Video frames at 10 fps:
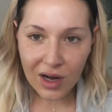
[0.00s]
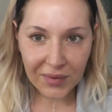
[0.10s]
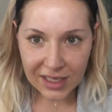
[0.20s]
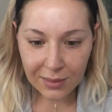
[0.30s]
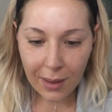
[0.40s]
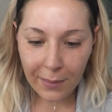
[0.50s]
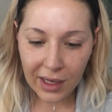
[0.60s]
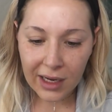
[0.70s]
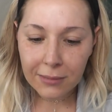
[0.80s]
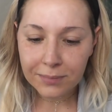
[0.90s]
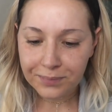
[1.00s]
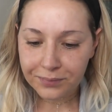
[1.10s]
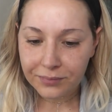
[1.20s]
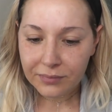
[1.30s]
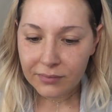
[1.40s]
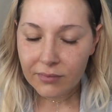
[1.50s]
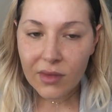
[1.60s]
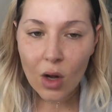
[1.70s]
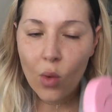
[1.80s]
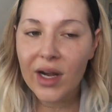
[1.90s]
not the same company,
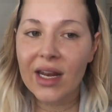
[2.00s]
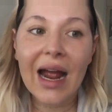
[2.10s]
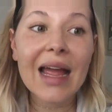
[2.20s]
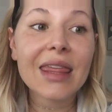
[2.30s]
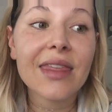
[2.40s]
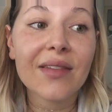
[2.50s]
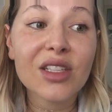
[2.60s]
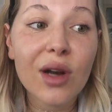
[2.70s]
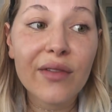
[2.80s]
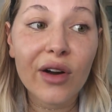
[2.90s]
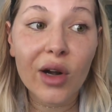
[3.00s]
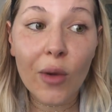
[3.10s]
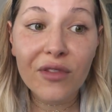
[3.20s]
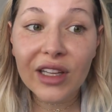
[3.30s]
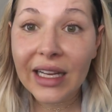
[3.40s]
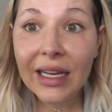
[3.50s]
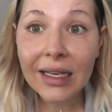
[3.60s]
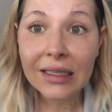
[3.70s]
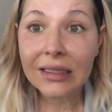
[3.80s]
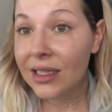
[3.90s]
one in it. I think that's what I've heard.
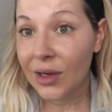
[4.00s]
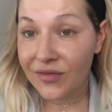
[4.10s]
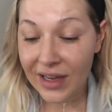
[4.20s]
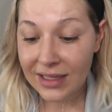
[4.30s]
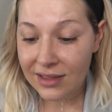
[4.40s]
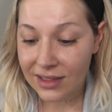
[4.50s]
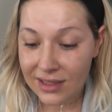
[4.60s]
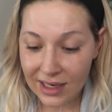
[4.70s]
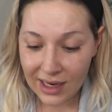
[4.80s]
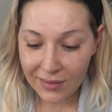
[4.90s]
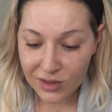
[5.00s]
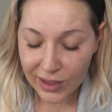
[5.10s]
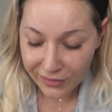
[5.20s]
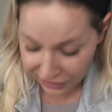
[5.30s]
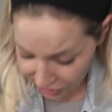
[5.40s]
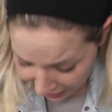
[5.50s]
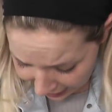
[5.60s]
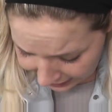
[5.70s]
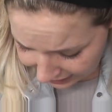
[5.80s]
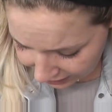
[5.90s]
Hopefully it fits. Let's see. I've been waiting for you
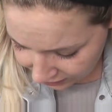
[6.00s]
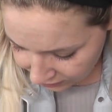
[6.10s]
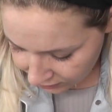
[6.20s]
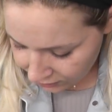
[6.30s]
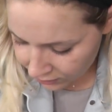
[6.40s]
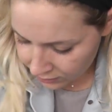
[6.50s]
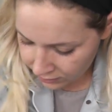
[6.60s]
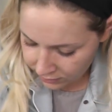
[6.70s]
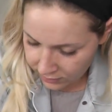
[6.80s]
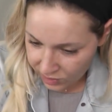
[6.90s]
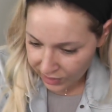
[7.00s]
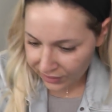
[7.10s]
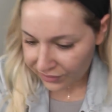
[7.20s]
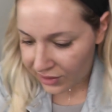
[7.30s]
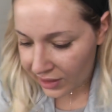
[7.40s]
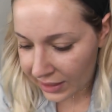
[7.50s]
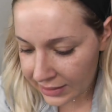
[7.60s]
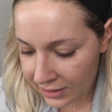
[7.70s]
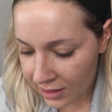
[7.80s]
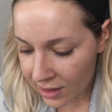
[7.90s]
guys. Waiting for you
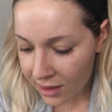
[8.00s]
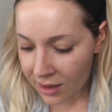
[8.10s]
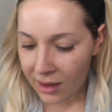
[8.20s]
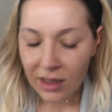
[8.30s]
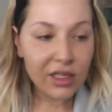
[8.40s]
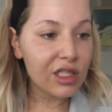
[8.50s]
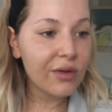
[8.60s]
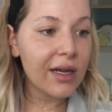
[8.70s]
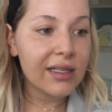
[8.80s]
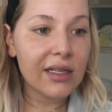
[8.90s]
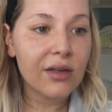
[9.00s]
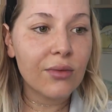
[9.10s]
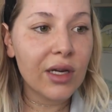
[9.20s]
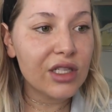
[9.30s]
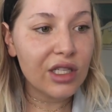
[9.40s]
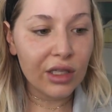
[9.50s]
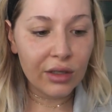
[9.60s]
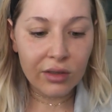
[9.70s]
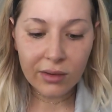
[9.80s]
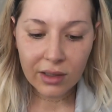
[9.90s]
guys to do it because I didn't want
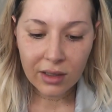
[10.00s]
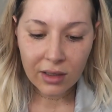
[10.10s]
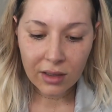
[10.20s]
to